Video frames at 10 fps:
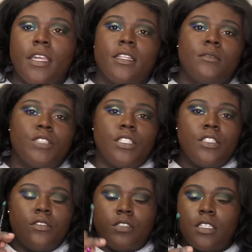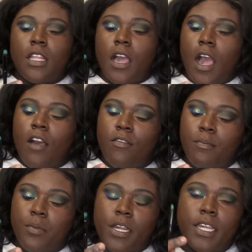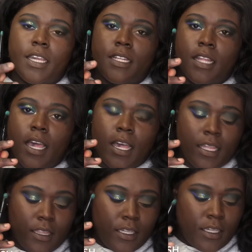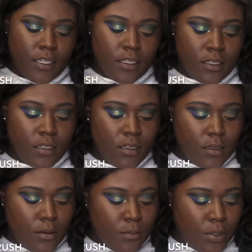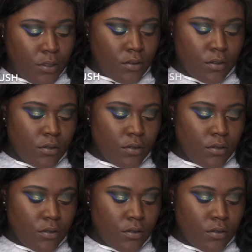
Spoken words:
and I'm just using an off-brand eyelid pencil,